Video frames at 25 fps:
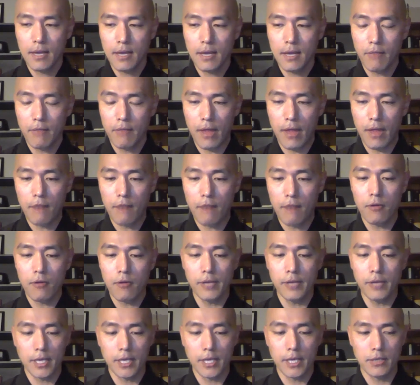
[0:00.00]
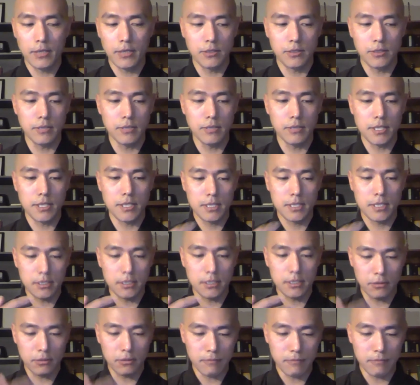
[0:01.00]
without falling into this
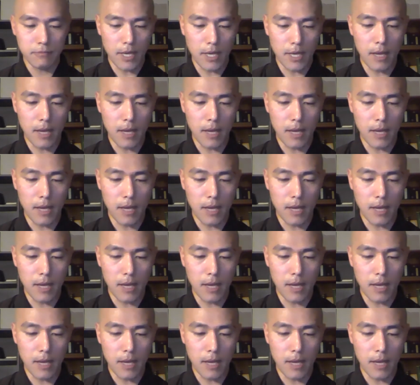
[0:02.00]
sort of